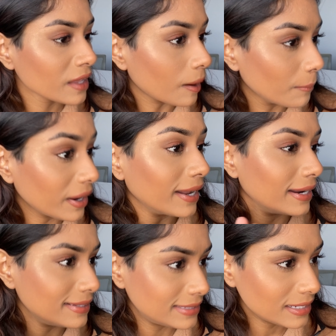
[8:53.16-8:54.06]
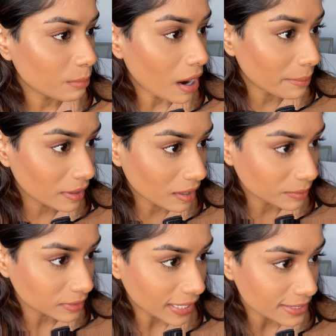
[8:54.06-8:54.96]
But it did pop a
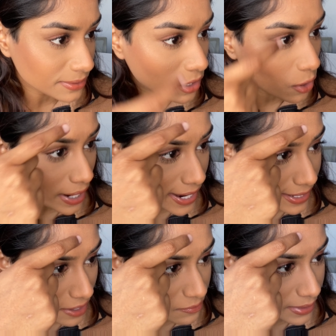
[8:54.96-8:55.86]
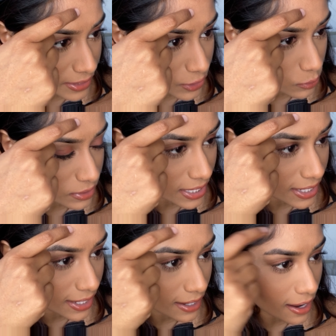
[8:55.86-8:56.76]
couple days ago, and I've been
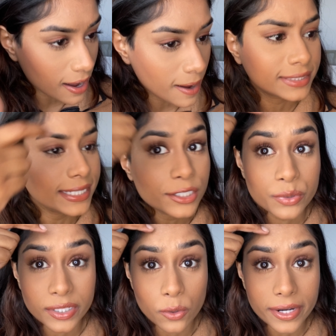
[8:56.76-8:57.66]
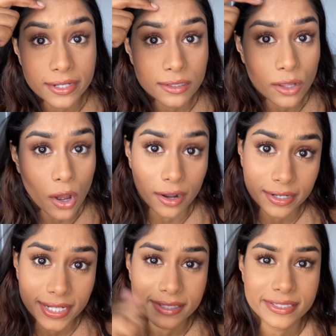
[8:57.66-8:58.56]
using tea tree oil on
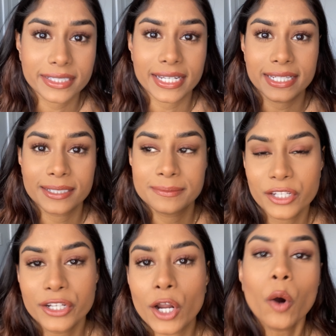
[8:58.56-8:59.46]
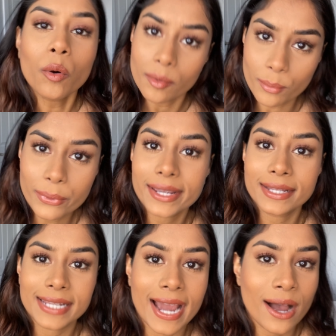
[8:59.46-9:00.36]
it to, like, you know, bring
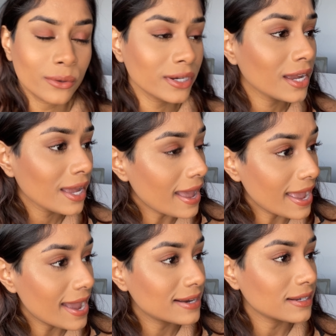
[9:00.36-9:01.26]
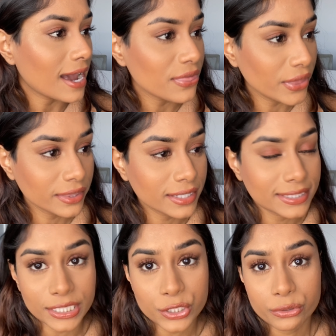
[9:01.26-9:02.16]
it down. And I think the
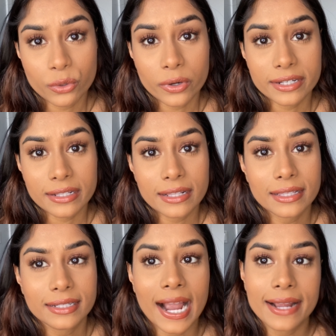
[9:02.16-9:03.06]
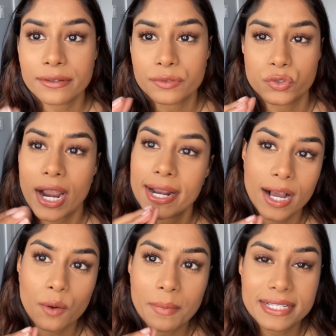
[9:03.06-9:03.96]
tea tree oil kind of dried
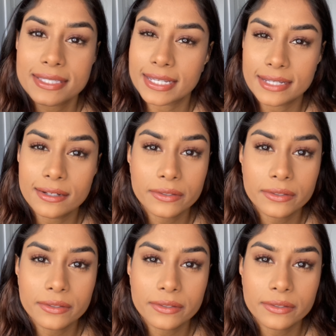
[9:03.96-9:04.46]
out my skin a